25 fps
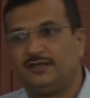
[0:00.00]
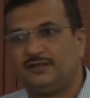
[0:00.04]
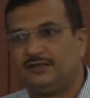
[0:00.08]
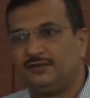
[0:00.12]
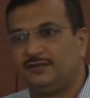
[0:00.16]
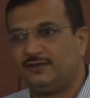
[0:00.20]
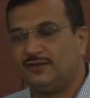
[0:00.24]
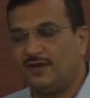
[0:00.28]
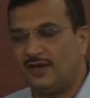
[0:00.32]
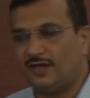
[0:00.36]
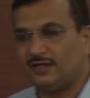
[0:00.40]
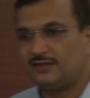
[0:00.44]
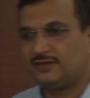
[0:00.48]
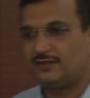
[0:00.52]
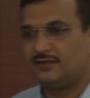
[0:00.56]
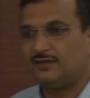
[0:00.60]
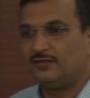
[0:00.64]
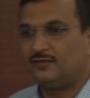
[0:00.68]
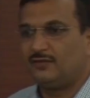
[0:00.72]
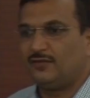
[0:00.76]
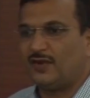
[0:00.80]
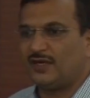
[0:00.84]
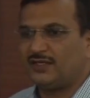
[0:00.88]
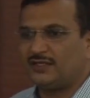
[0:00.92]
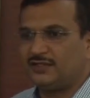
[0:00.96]
You ask,
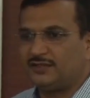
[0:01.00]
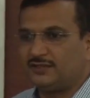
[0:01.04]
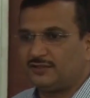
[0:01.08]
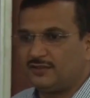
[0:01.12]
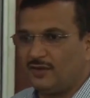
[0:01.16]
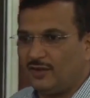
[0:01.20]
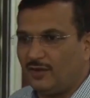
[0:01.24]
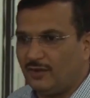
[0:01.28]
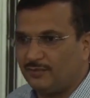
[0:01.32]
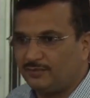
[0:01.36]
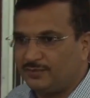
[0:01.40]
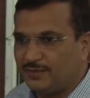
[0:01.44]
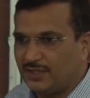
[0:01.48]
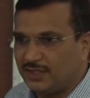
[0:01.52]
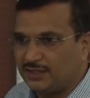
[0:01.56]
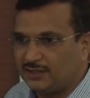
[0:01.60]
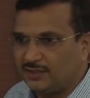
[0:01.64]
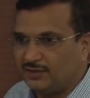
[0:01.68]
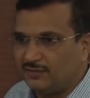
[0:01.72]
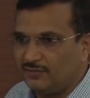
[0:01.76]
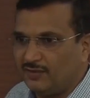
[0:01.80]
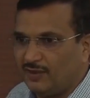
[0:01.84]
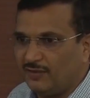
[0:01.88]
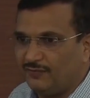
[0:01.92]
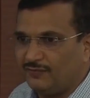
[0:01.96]
what is the
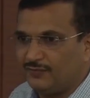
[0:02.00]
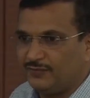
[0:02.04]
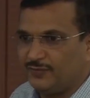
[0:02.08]
objective of